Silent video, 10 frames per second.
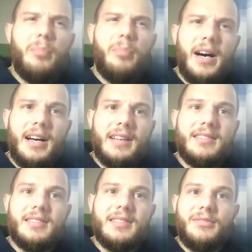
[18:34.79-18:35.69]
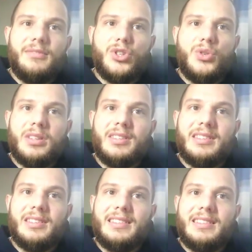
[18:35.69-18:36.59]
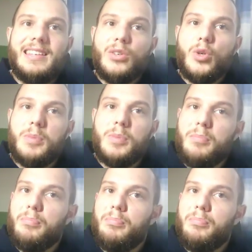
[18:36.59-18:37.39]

but for sure this could be